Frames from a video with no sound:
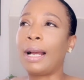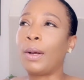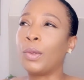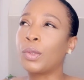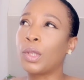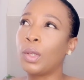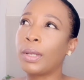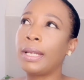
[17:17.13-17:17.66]
I
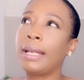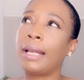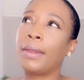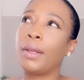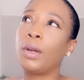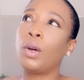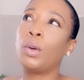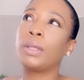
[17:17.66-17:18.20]
was looking at
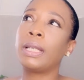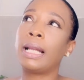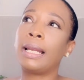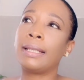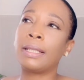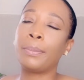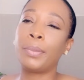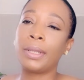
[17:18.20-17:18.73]
the hotel
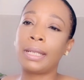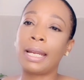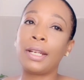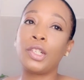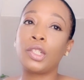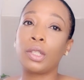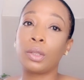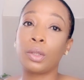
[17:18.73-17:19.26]
as a
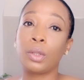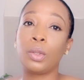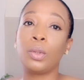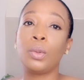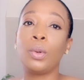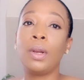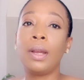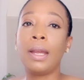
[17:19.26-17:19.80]
potential to
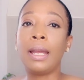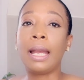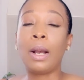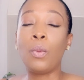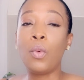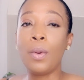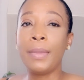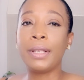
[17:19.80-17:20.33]
do
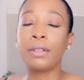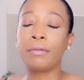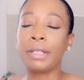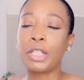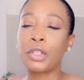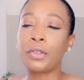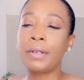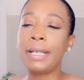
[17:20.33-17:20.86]
a woman's
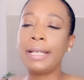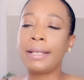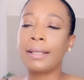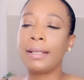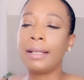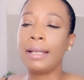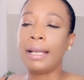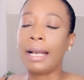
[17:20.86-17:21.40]
retreat.